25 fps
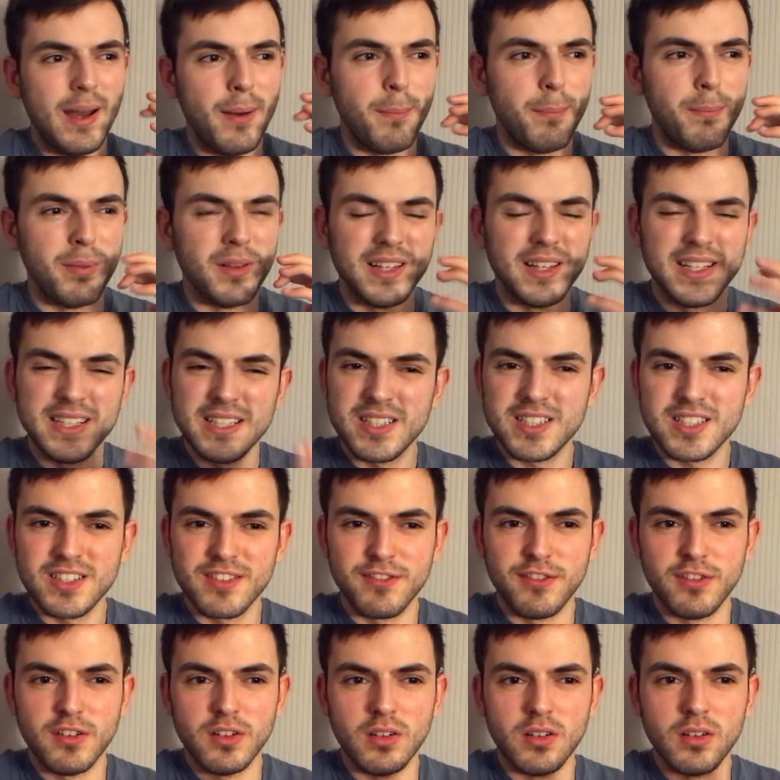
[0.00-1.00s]

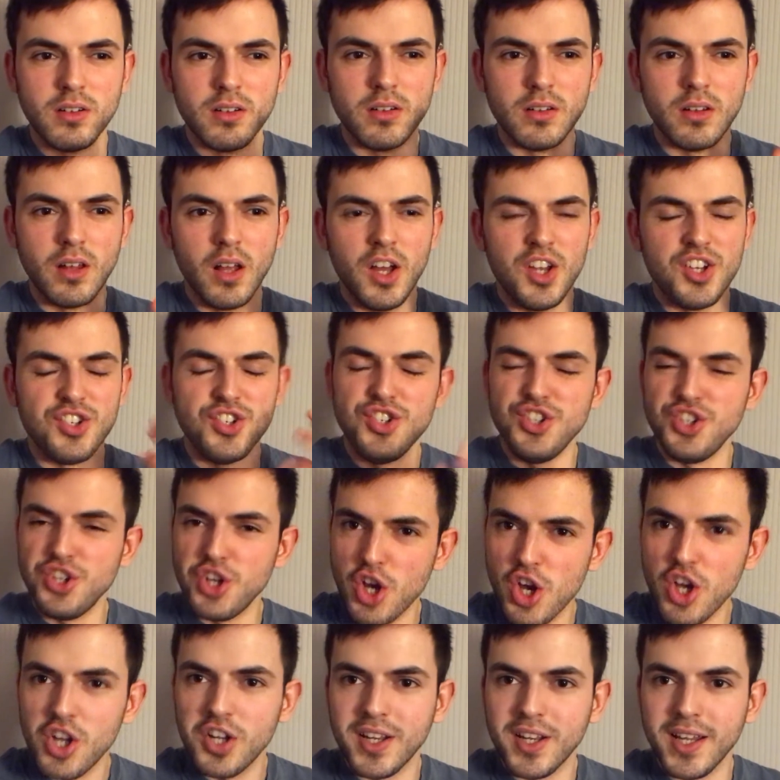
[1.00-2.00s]
blissful
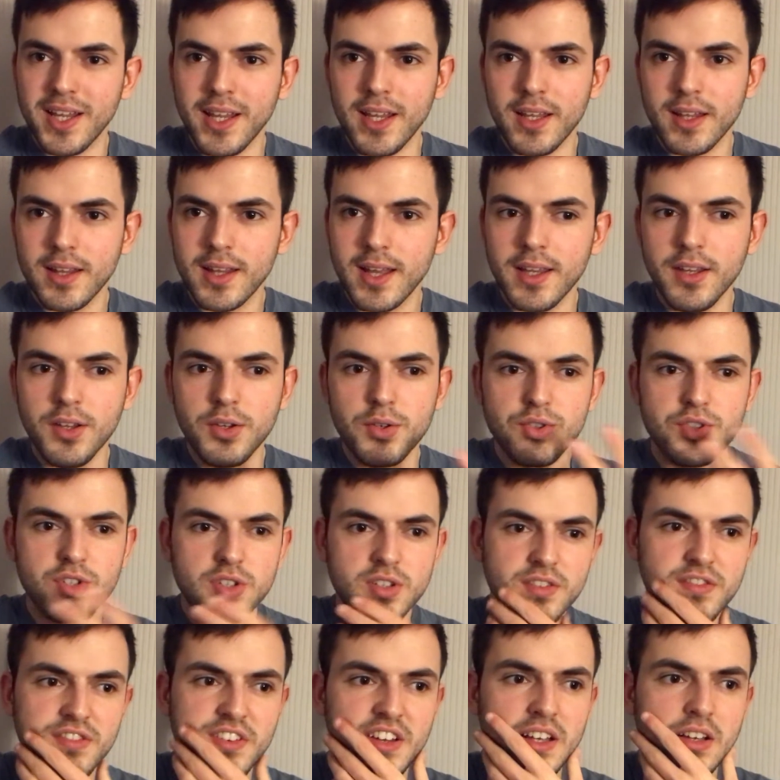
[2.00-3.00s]
journey that you
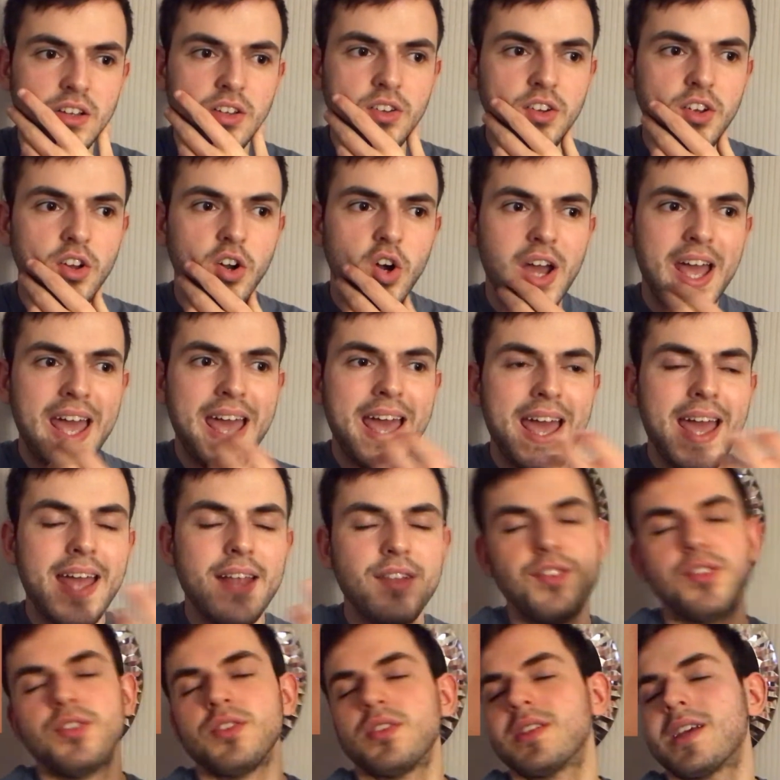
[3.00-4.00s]
just feel your
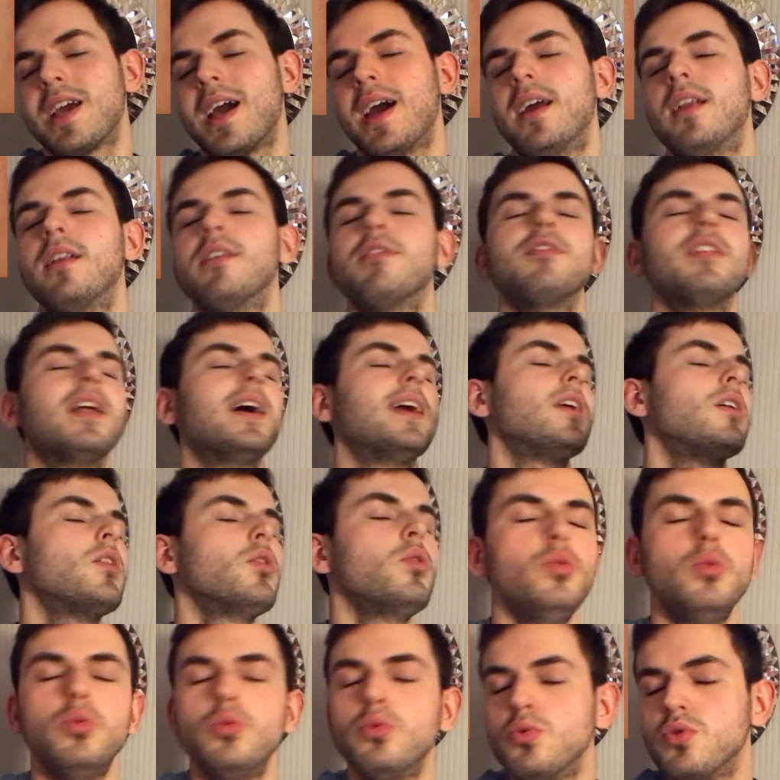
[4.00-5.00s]
head just kind of like
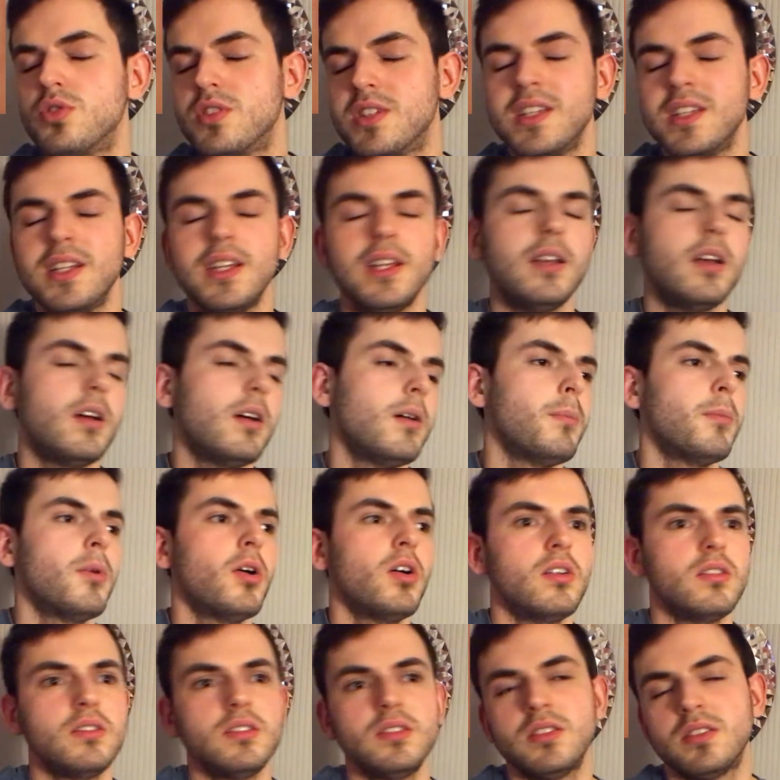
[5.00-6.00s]
oozing
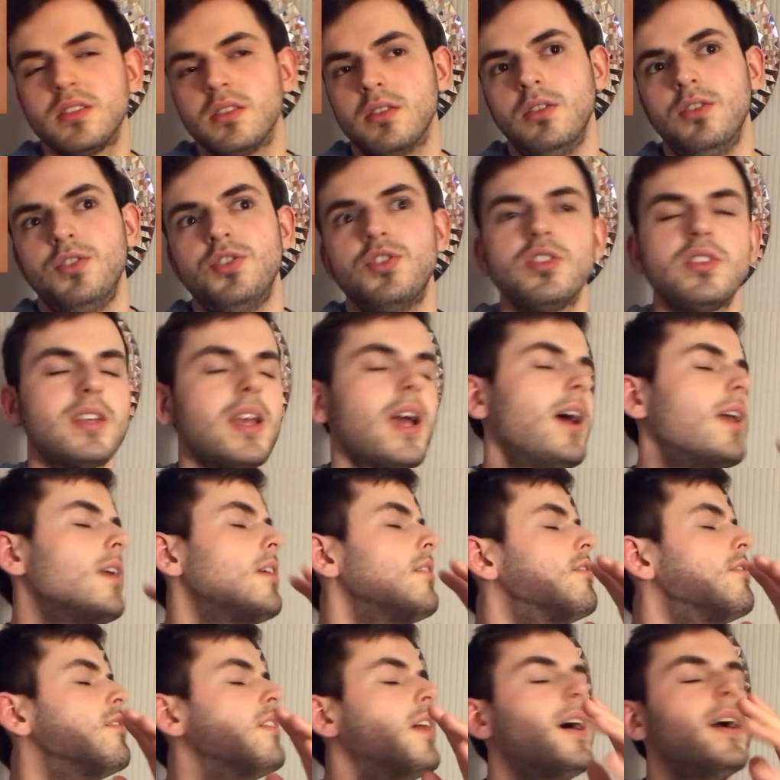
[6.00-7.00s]
amongst, or just kind
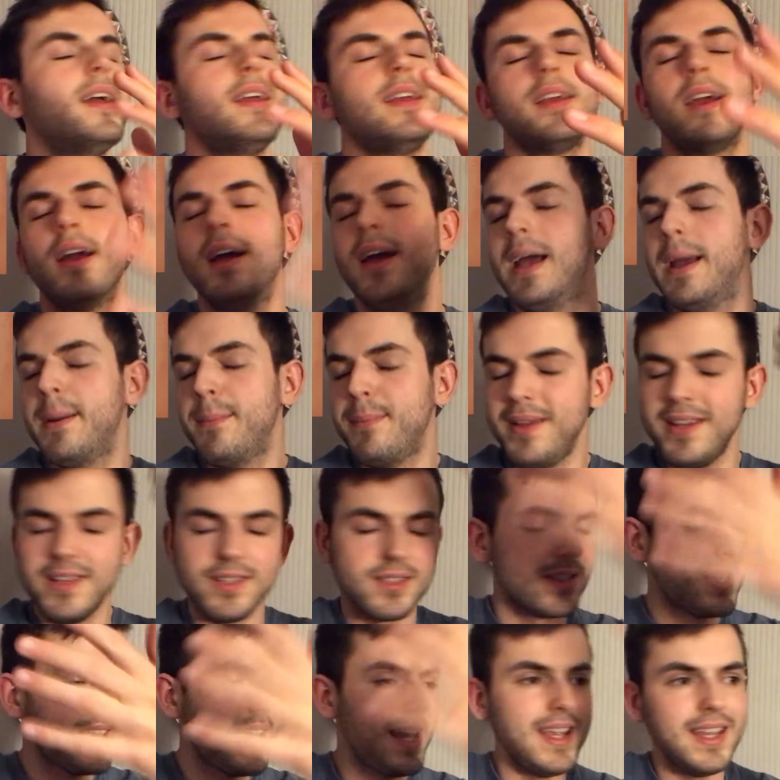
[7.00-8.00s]
of like being
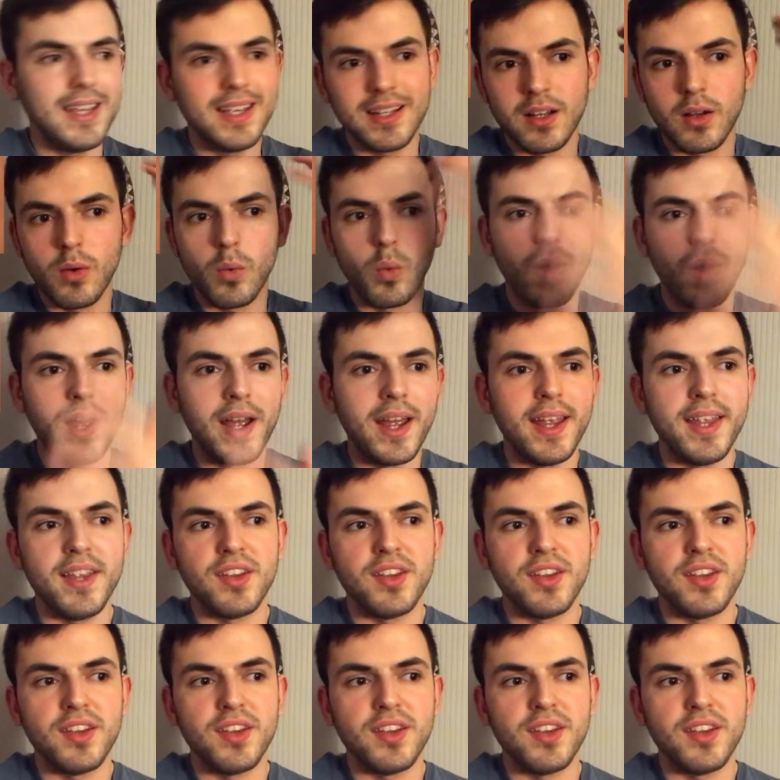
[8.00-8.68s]
taken away.